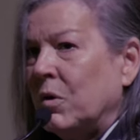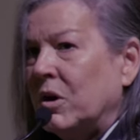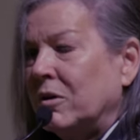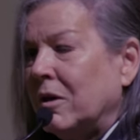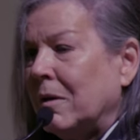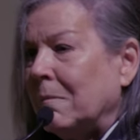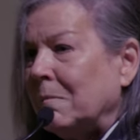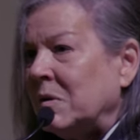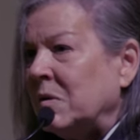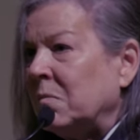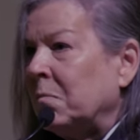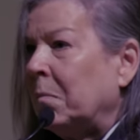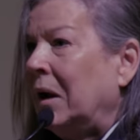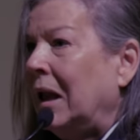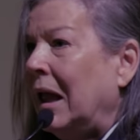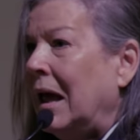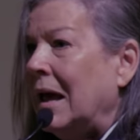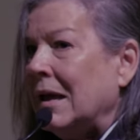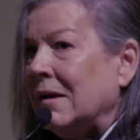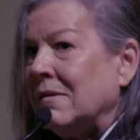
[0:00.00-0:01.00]
Williams'
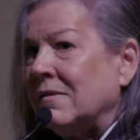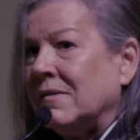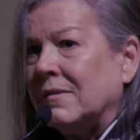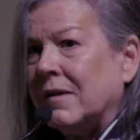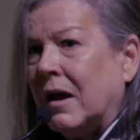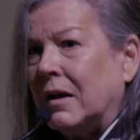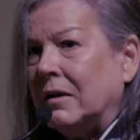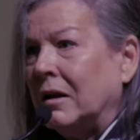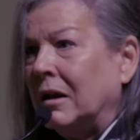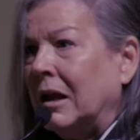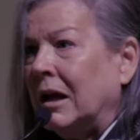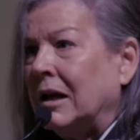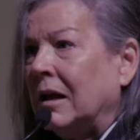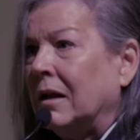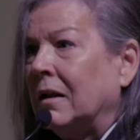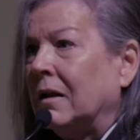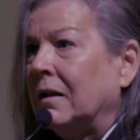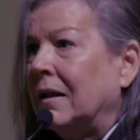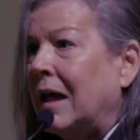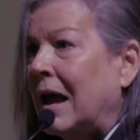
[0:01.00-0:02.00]
play
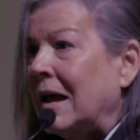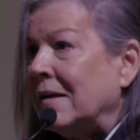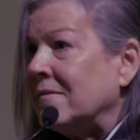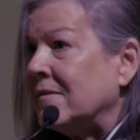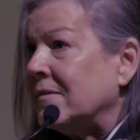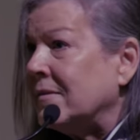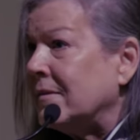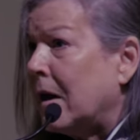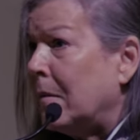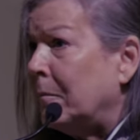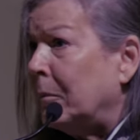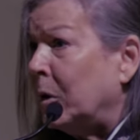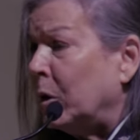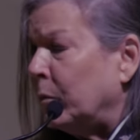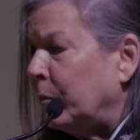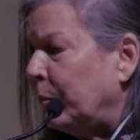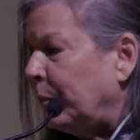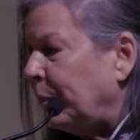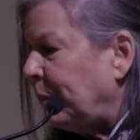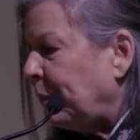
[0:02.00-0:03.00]
suddenly last summer.